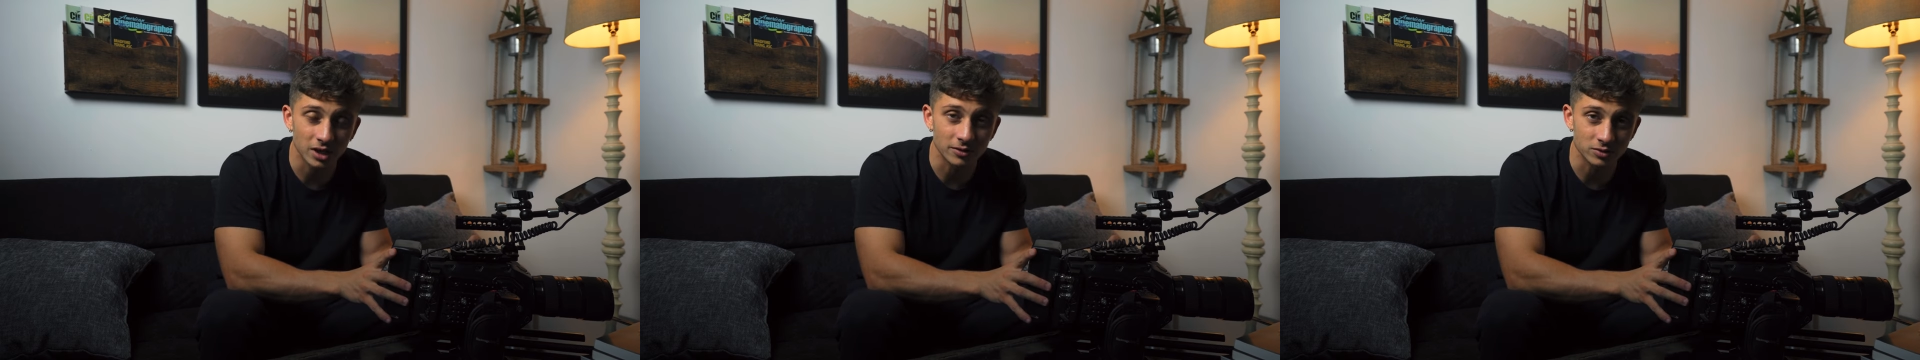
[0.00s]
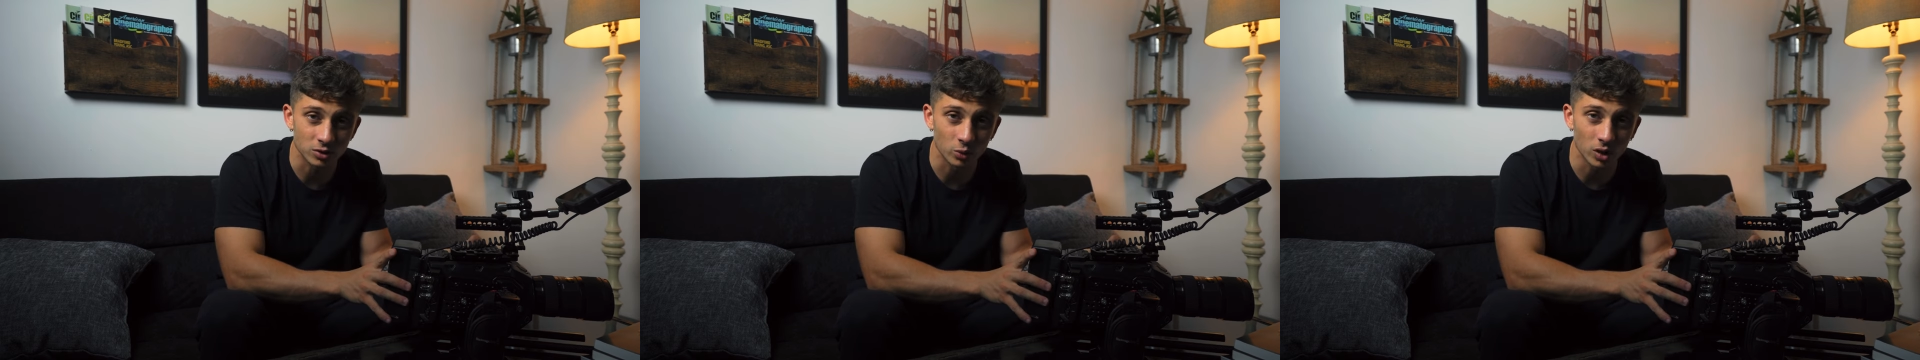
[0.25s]

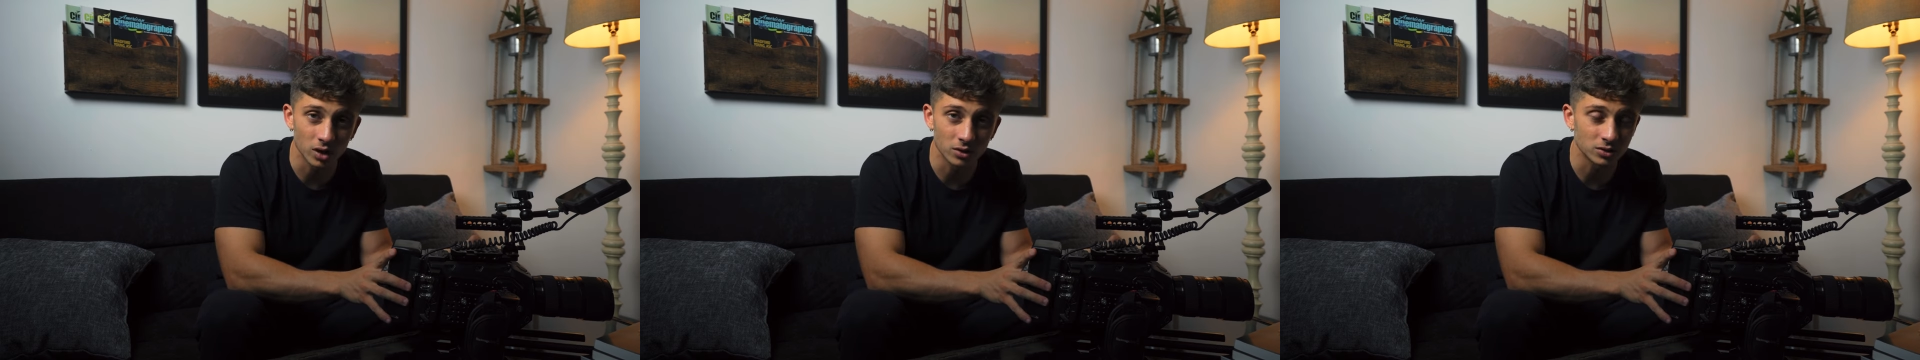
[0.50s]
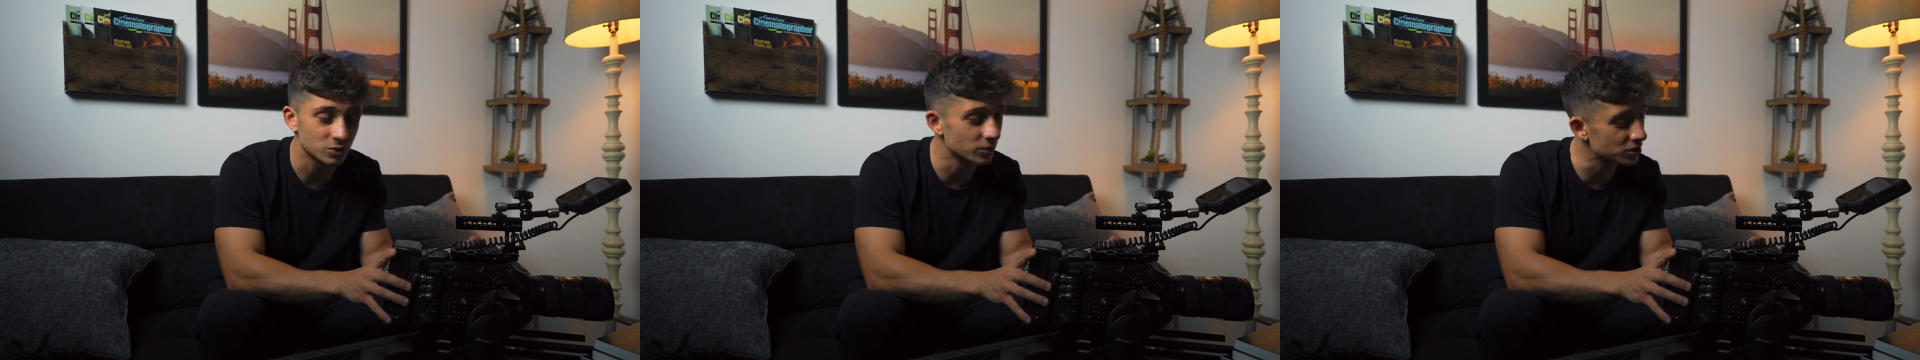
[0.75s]
after a
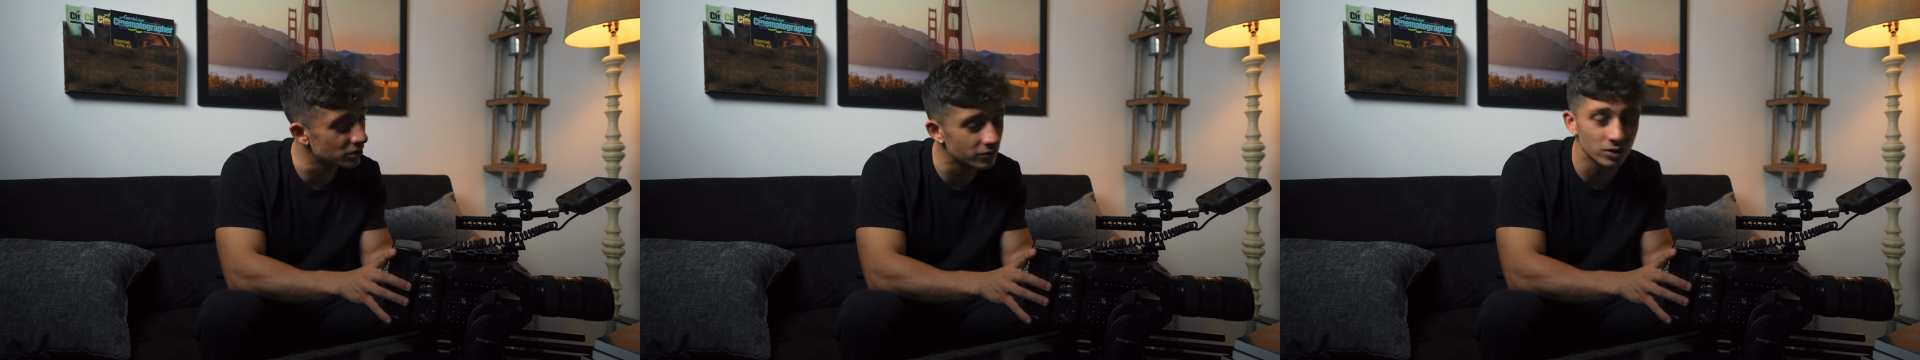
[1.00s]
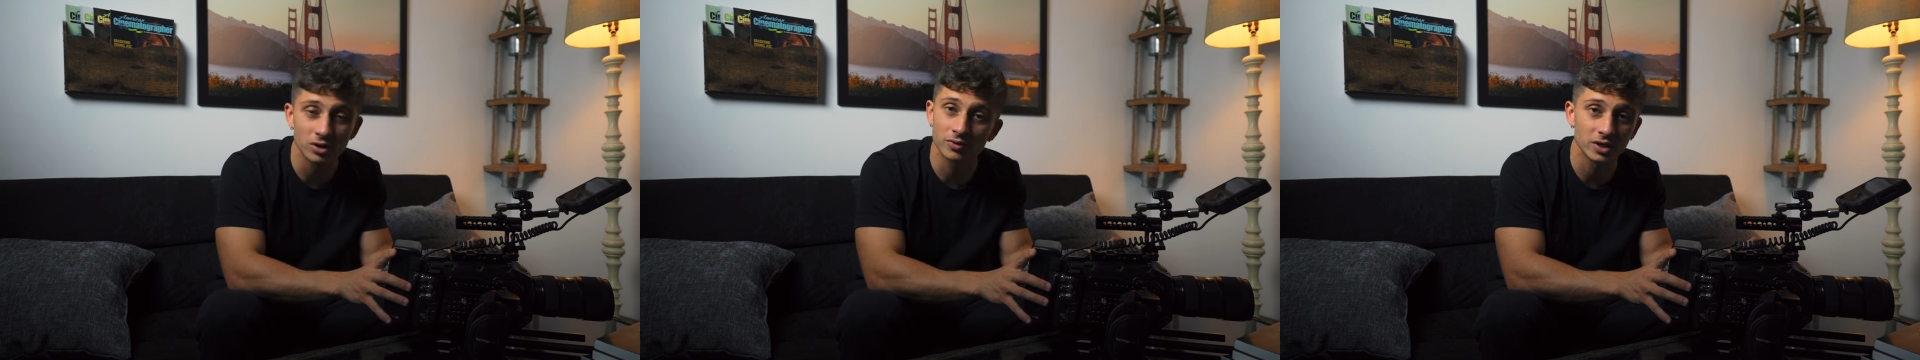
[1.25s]
while, especially
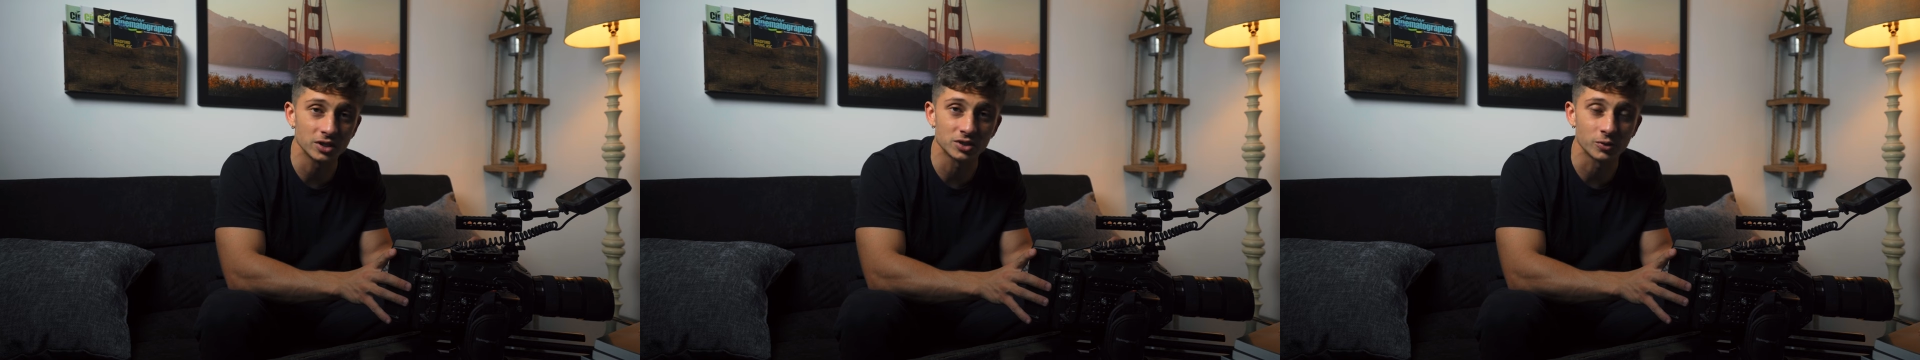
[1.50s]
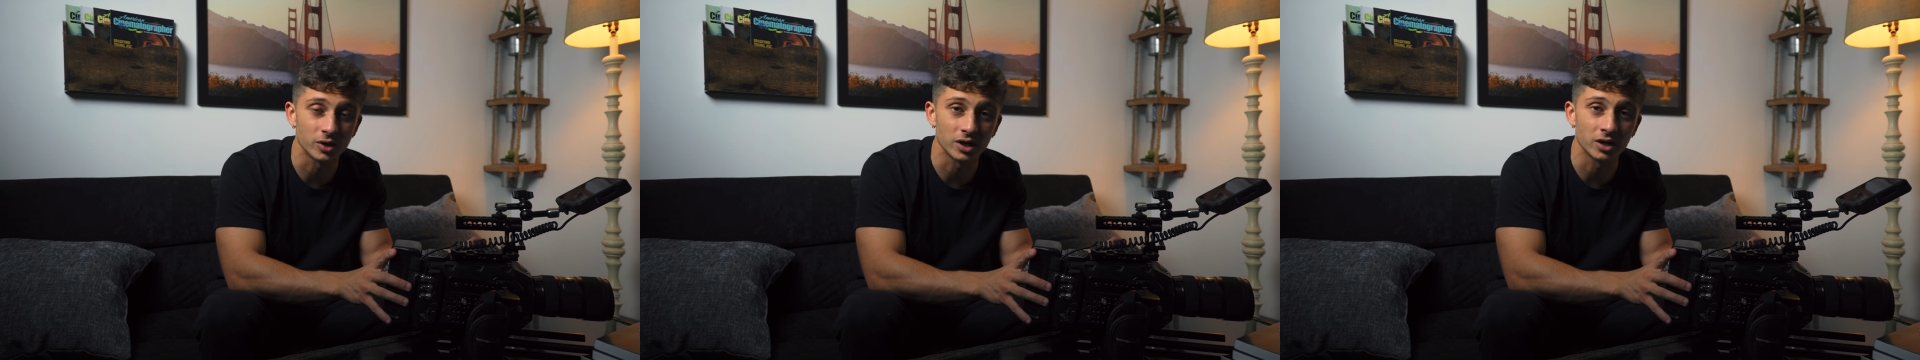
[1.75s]
if you don't have an
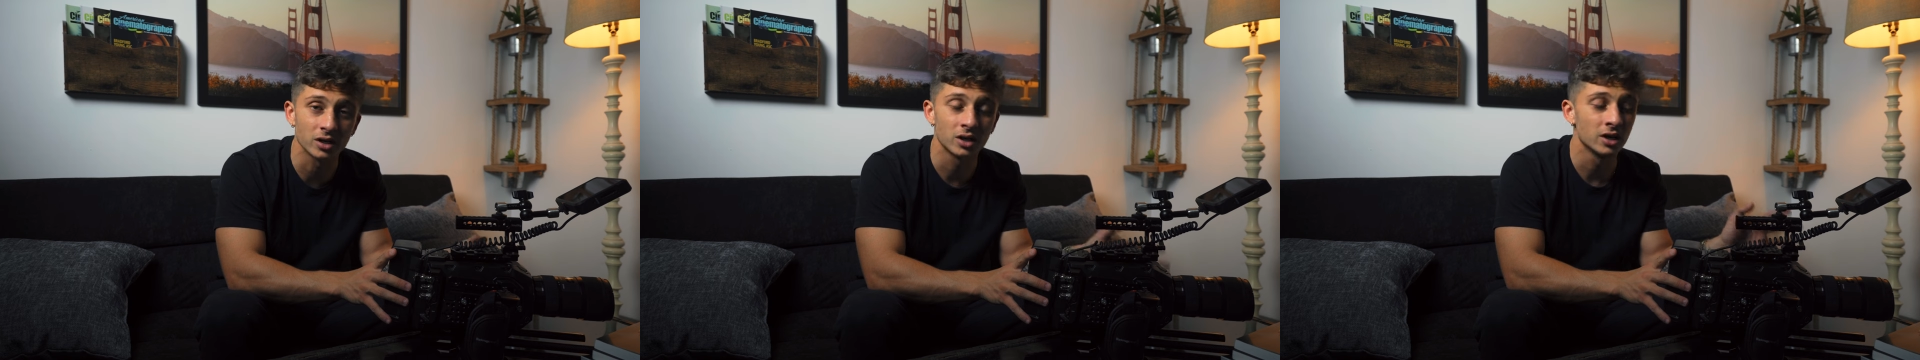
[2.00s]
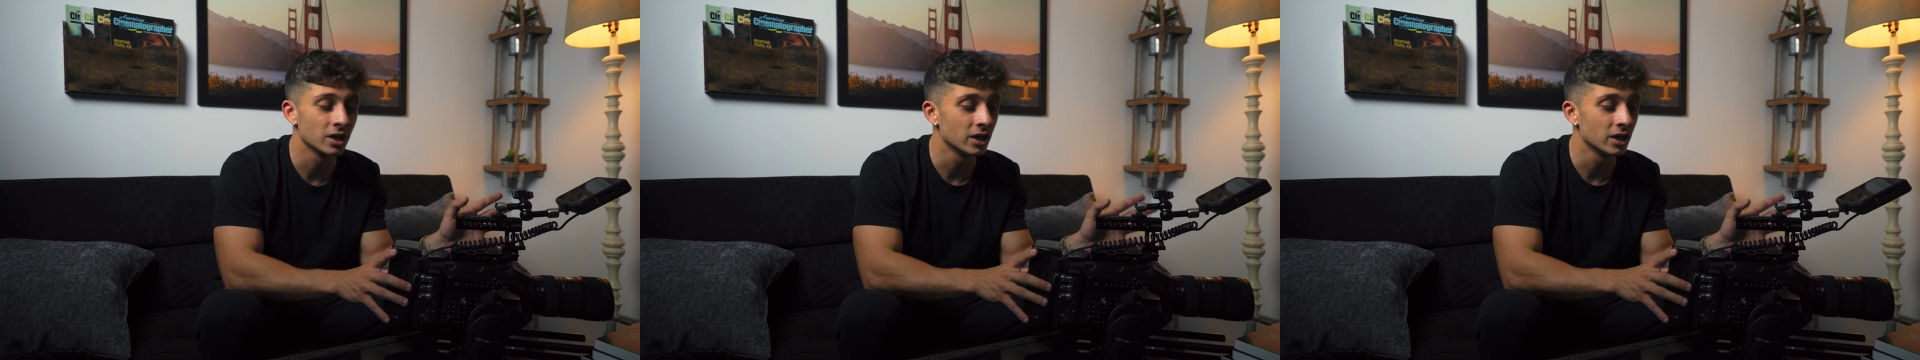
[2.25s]
easy rig.